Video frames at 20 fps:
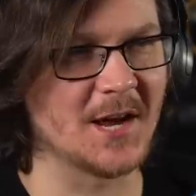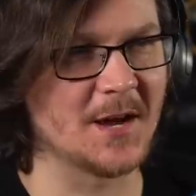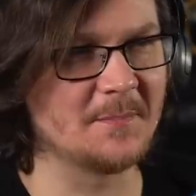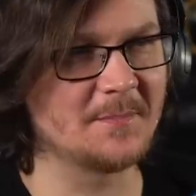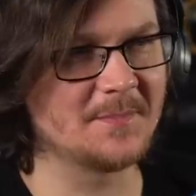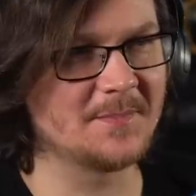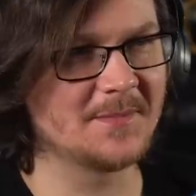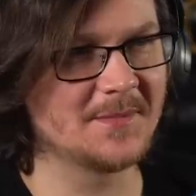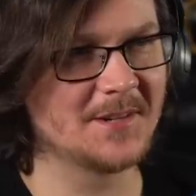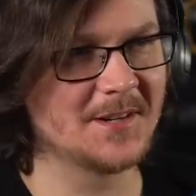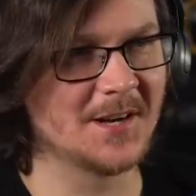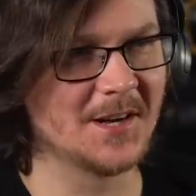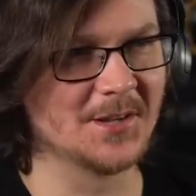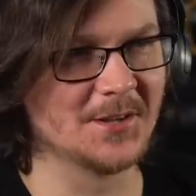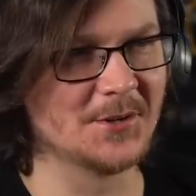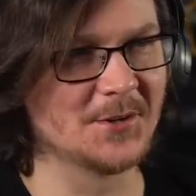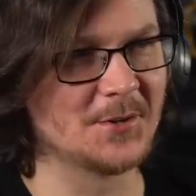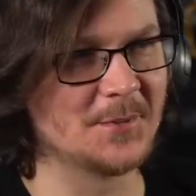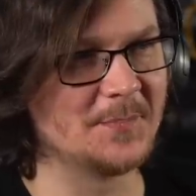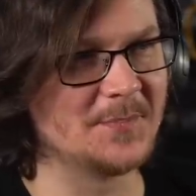up a
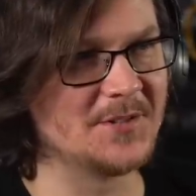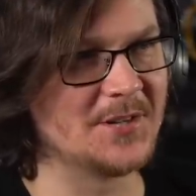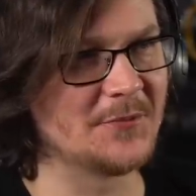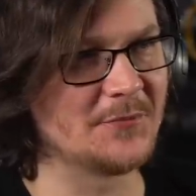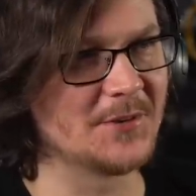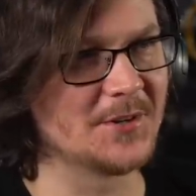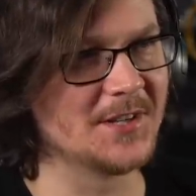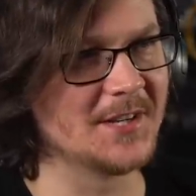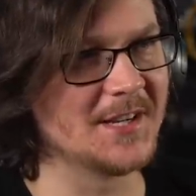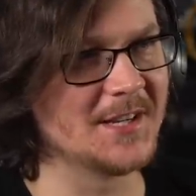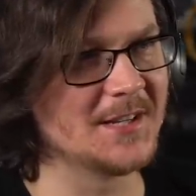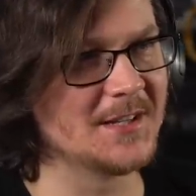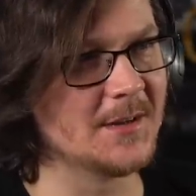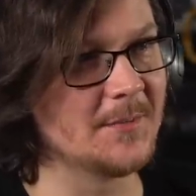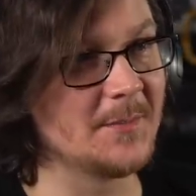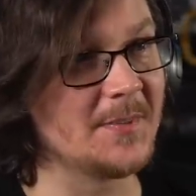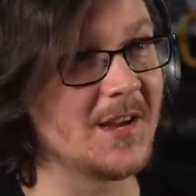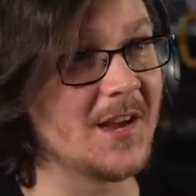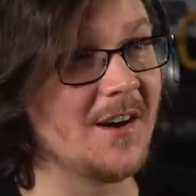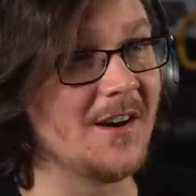little differently in
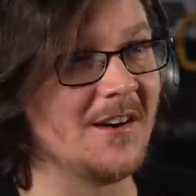the...